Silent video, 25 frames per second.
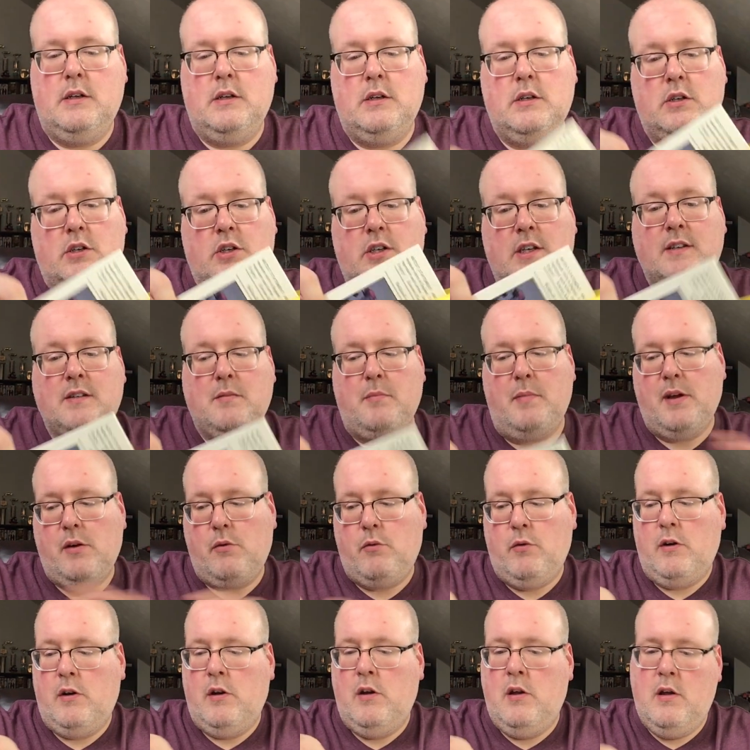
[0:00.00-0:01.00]
she's a big
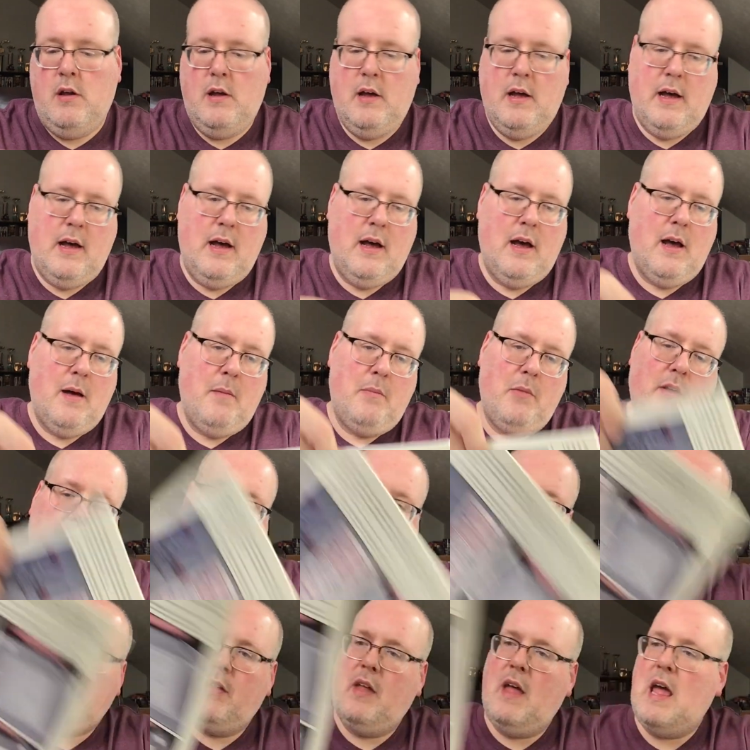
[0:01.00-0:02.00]
one. This
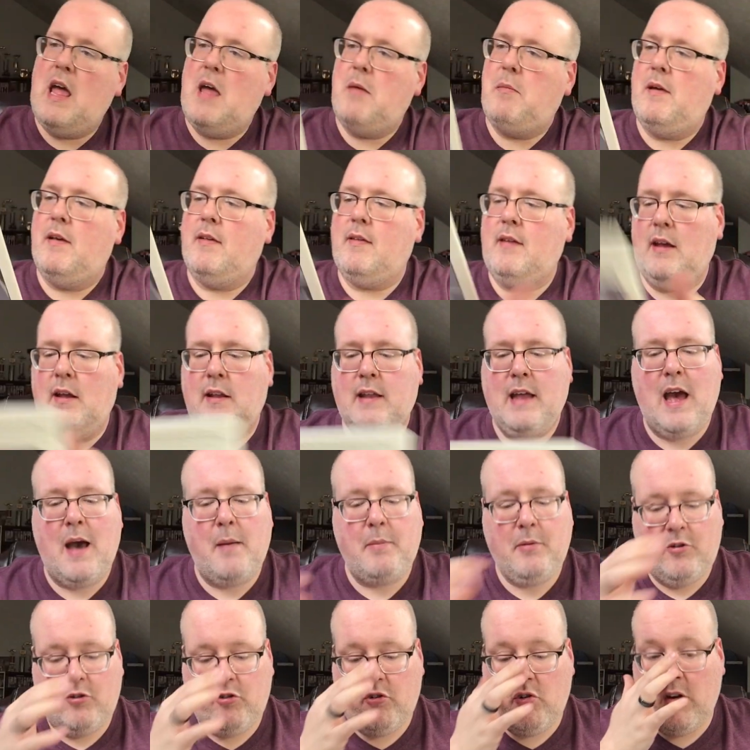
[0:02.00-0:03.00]
is the ABC
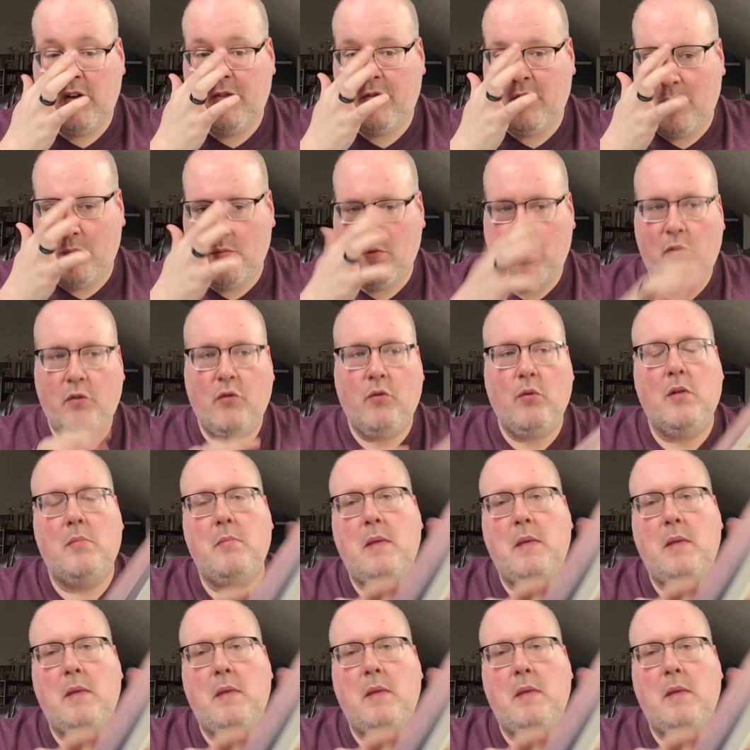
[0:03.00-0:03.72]
tapestry from Rosewood